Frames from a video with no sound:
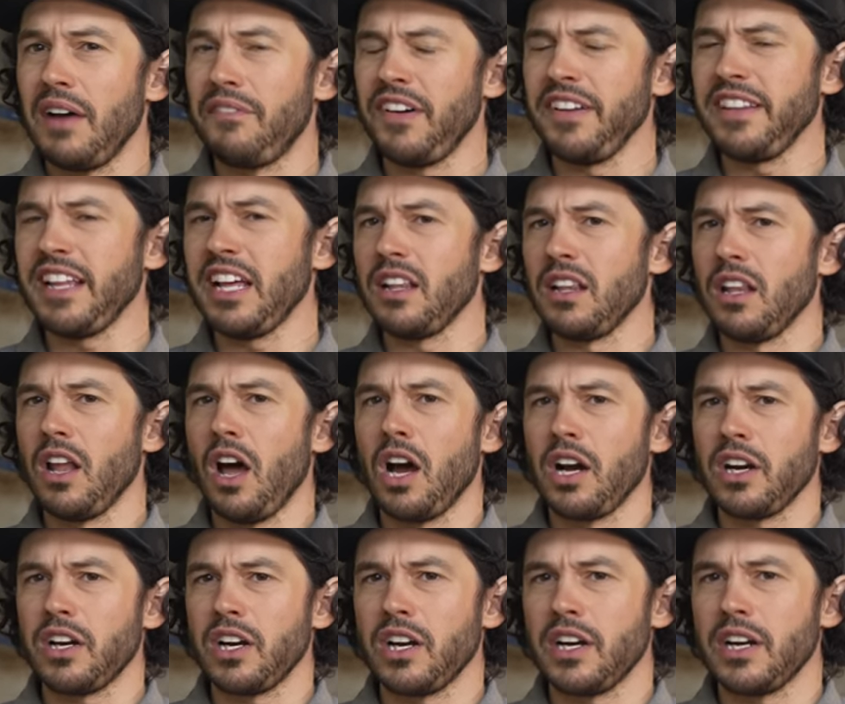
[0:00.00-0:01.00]
I find that
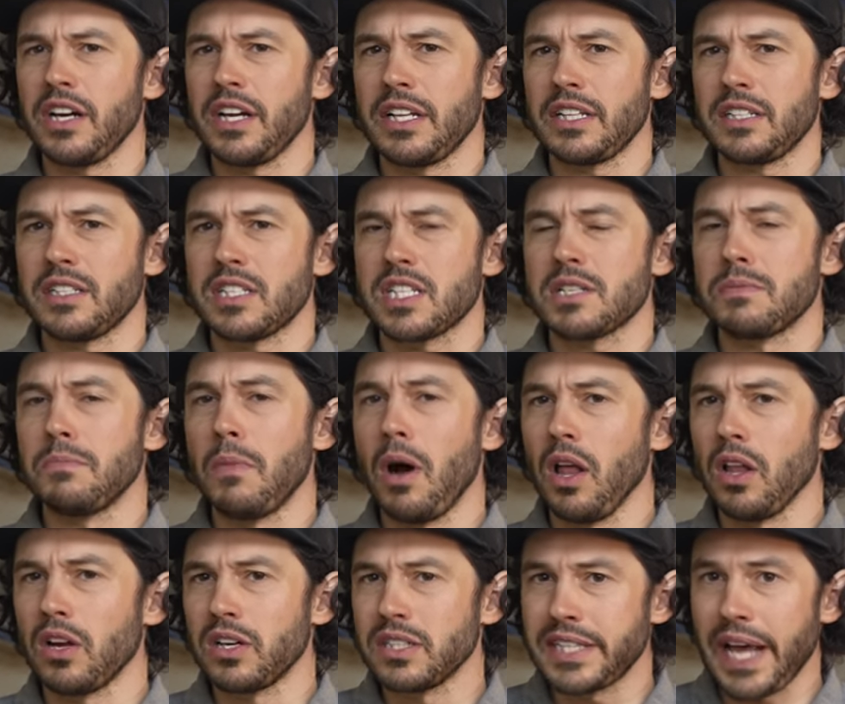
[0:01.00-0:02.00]
longer and
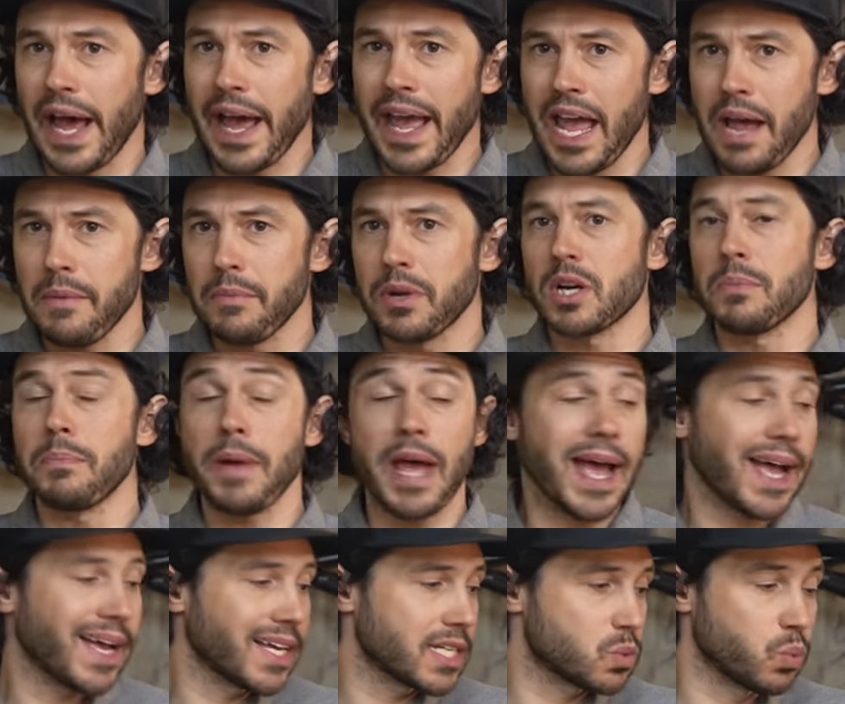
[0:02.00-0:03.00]
smaller diameter
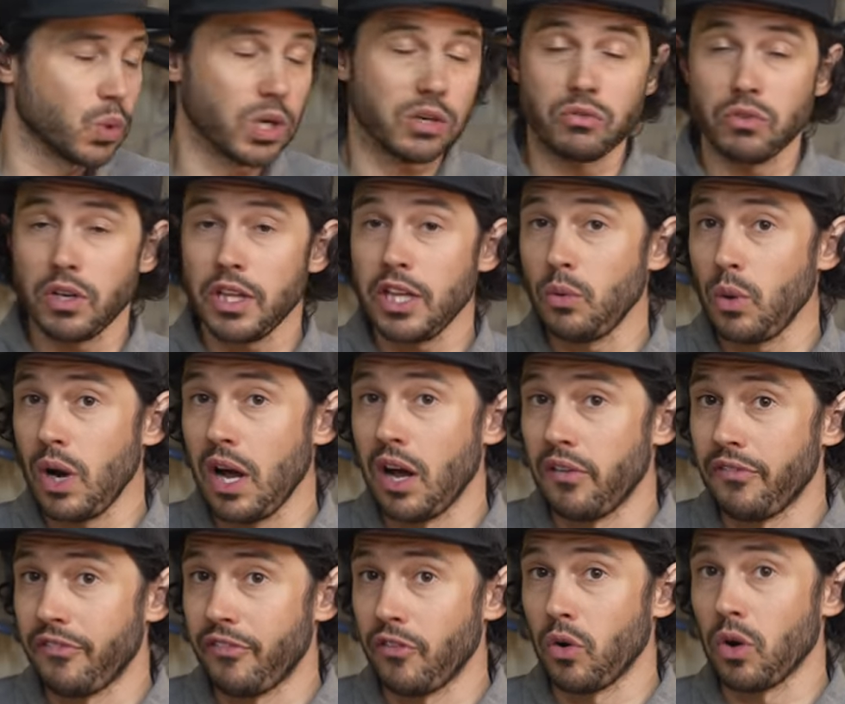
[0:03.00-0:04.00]
bags work really
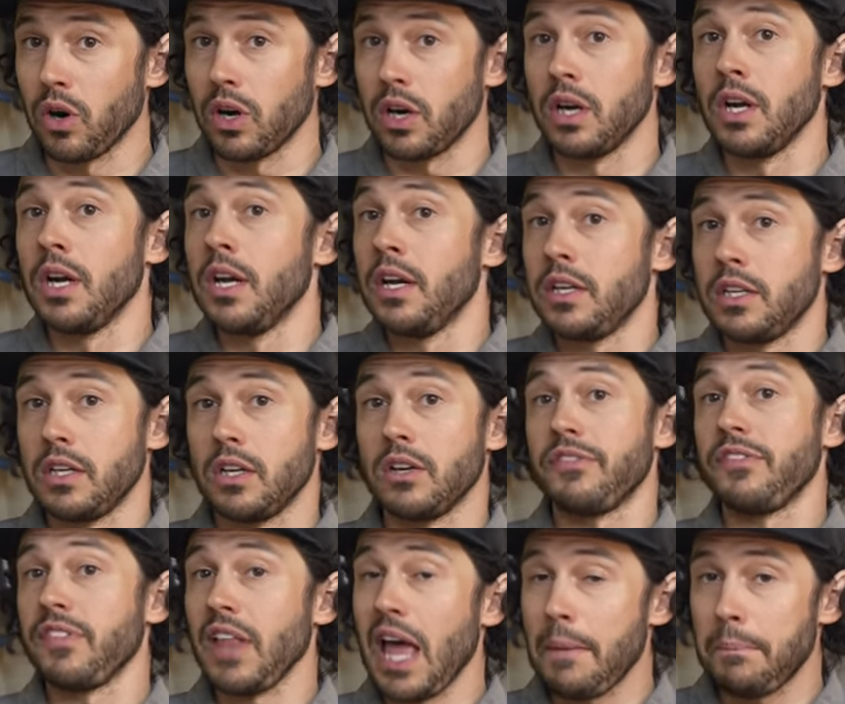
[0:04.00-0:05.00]
well for your
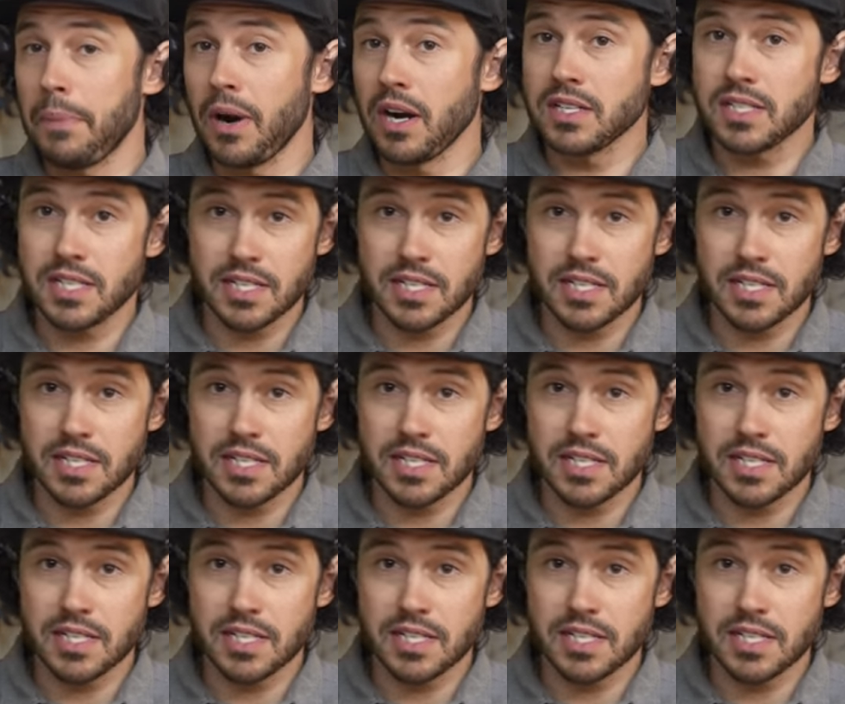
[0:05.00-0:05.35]
flat bar